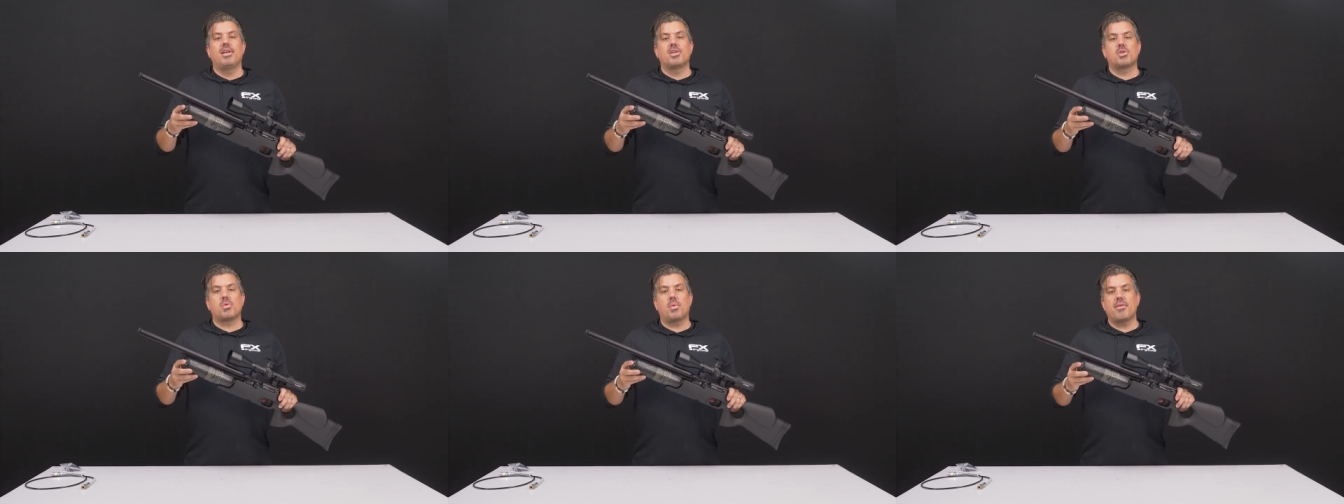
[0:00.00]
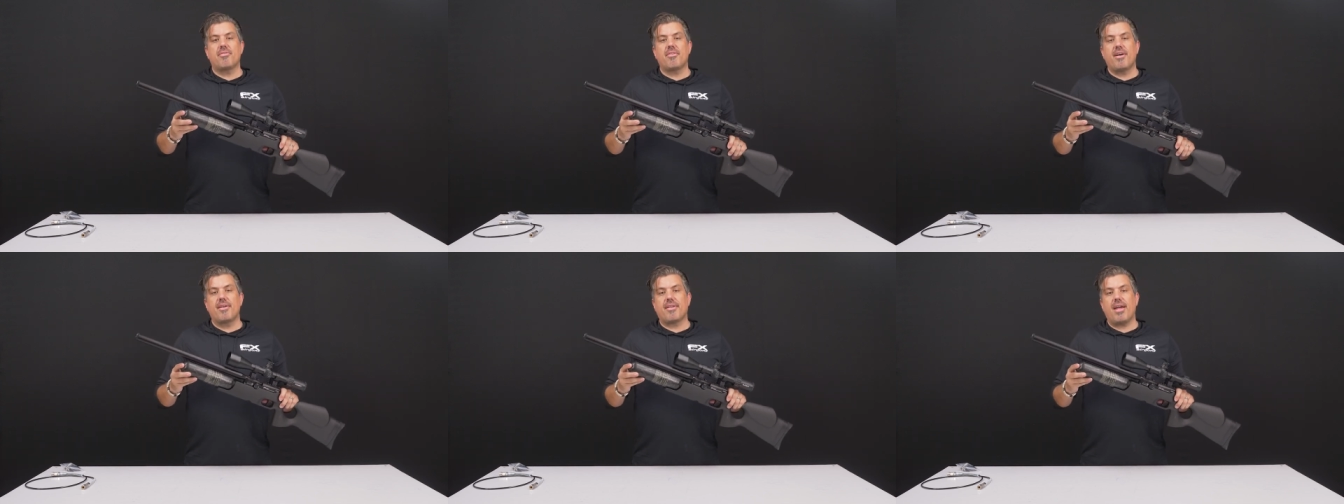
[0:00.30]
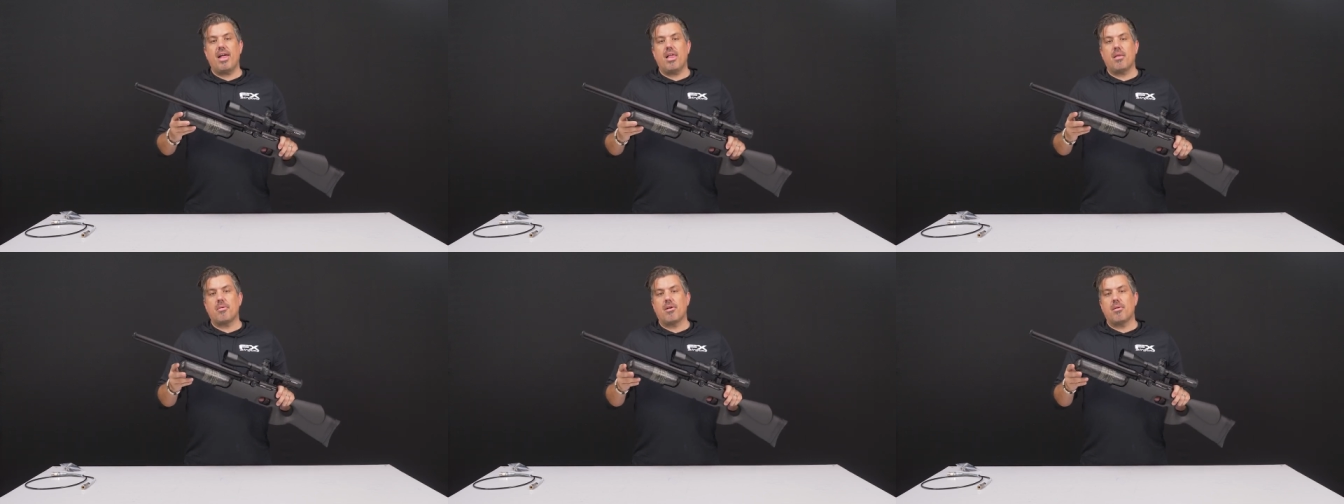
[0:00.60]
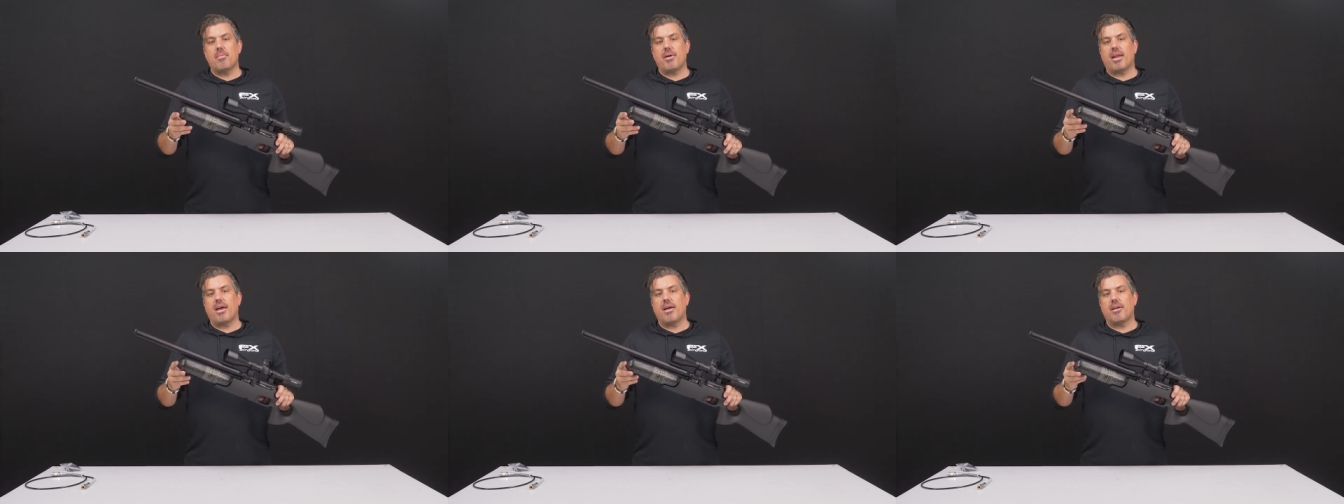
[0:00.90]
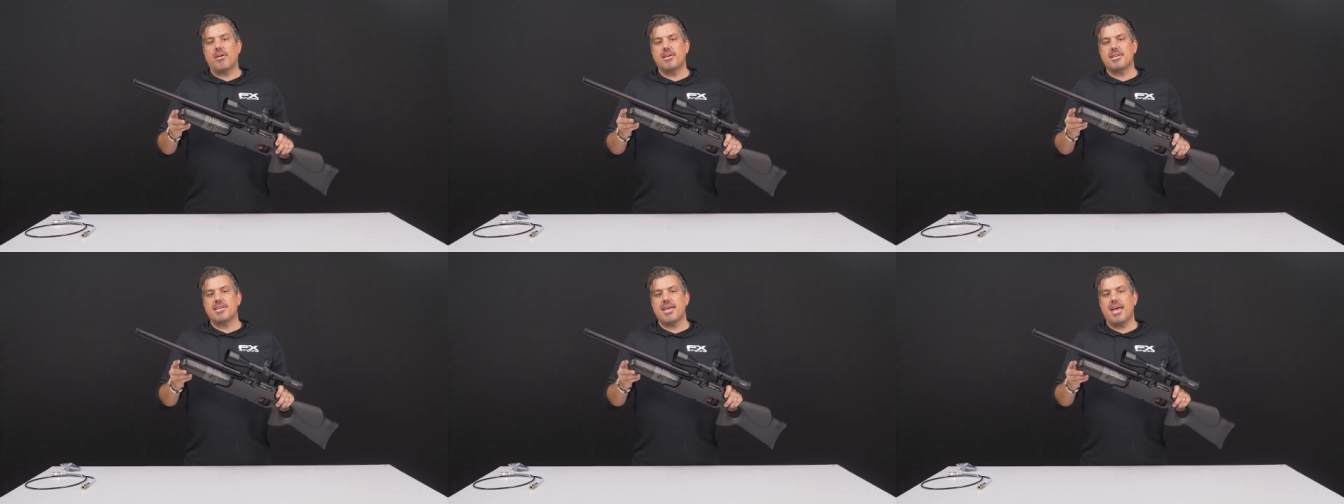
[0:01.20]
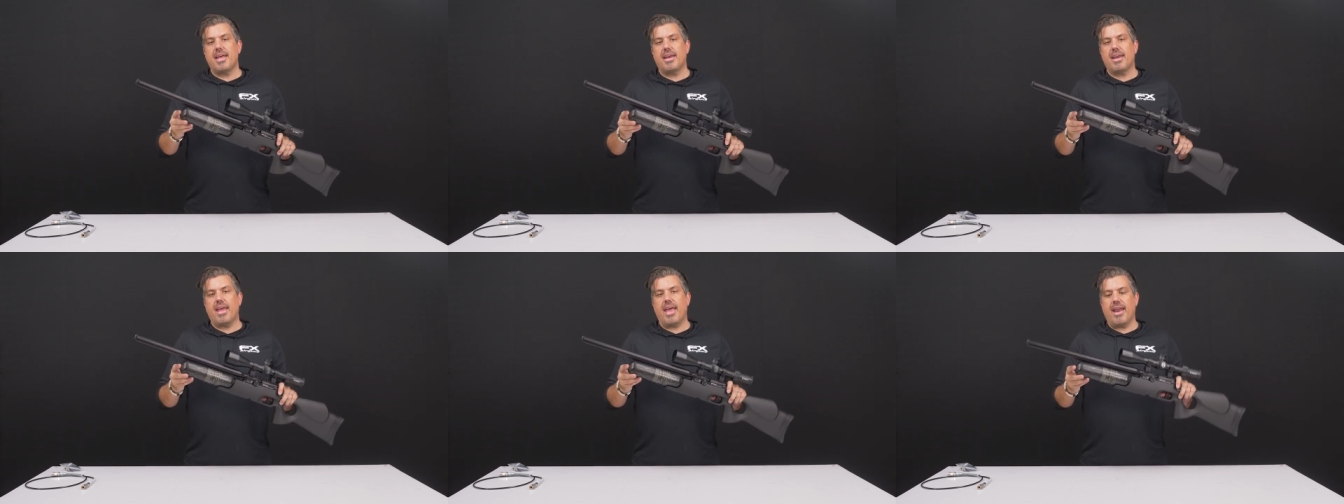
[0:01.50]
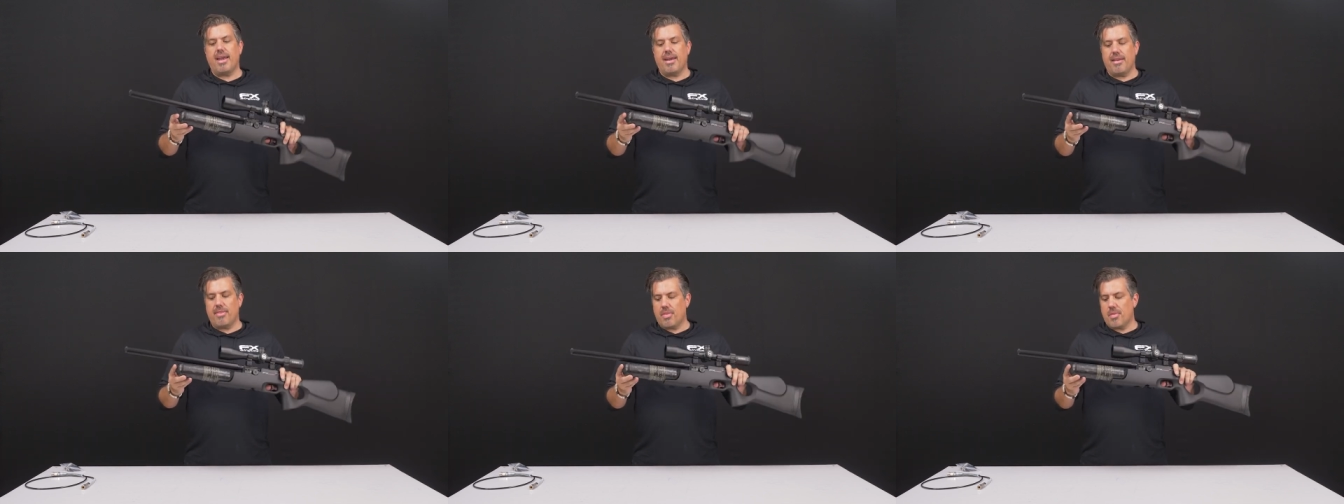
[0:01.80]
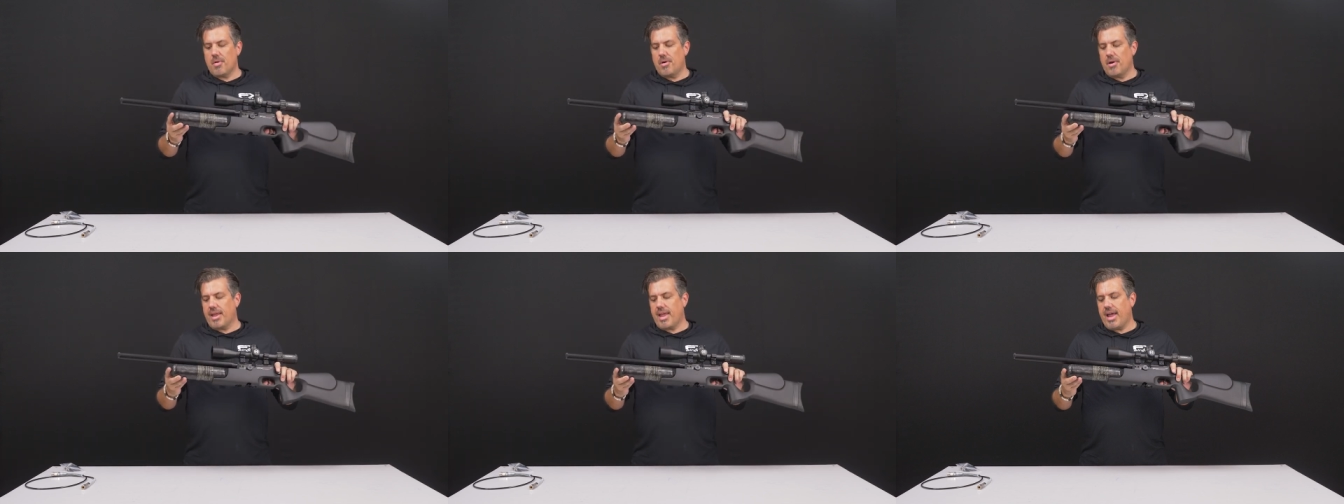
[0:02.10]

25 caliber about 110 and in 30